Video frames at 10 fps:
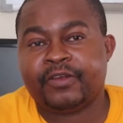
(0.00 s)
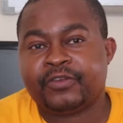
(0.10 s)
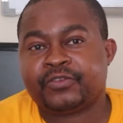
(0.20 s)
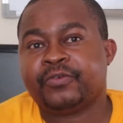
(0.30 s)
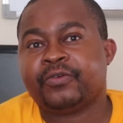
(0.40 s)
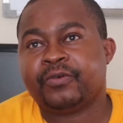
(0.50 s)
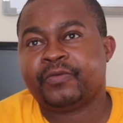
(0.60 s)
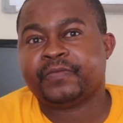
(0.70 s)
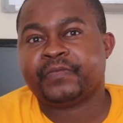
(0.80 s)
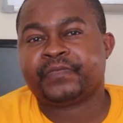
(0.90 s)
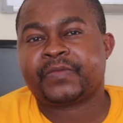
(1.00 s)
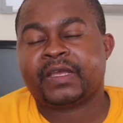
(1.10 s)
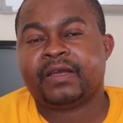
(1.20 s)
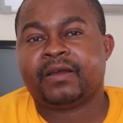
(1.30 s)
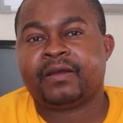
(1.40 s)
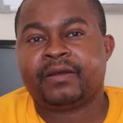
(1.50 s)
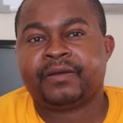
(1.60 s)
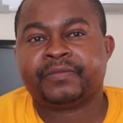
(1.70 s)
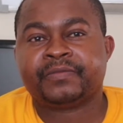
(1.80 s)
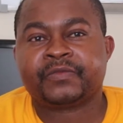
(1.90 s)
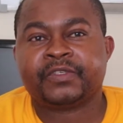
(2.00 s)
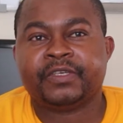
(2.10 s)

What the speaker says: So um,